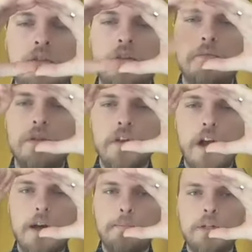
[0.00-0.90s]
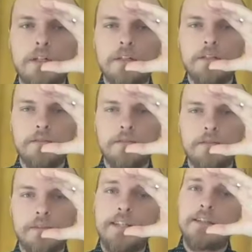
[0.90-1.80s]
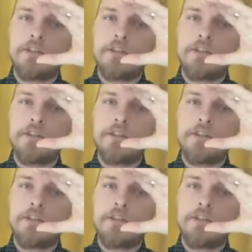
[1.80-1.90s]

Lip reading: to move upward like the